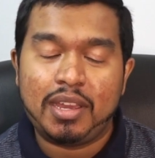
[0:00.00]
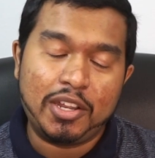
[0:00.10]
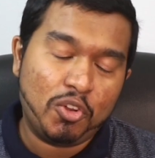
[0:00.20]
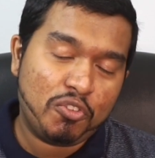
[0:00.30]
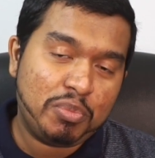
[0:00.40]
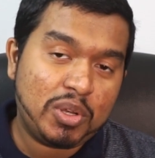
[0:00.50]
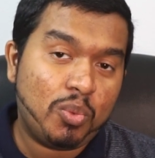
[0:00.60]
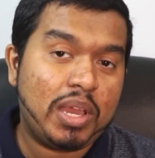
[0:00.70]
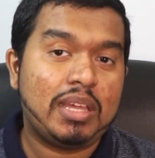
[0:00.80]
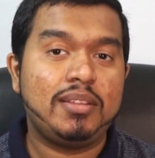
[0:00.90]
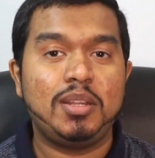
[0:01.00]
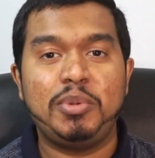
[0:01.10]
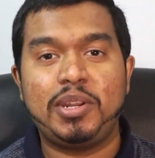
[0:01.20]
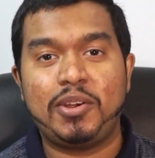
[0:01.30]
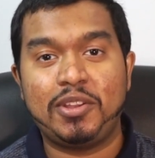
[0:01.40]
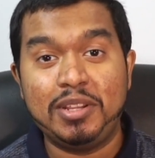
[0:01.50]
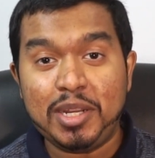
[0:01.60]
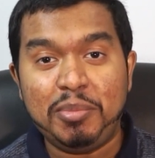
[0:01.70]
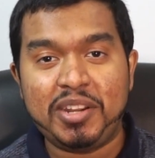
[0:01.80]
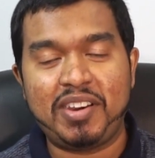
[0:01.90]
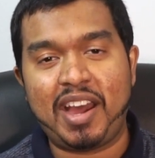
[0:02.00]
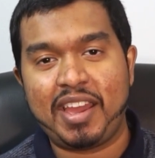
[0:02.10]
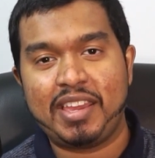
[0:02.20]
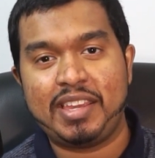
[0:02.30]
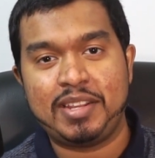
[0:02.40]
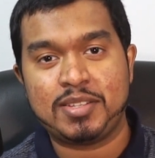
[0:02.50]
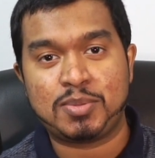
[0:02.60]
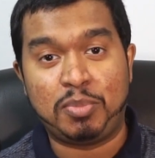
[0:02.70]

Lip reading: I know I've been away a little bit on a little bit of a hiatus,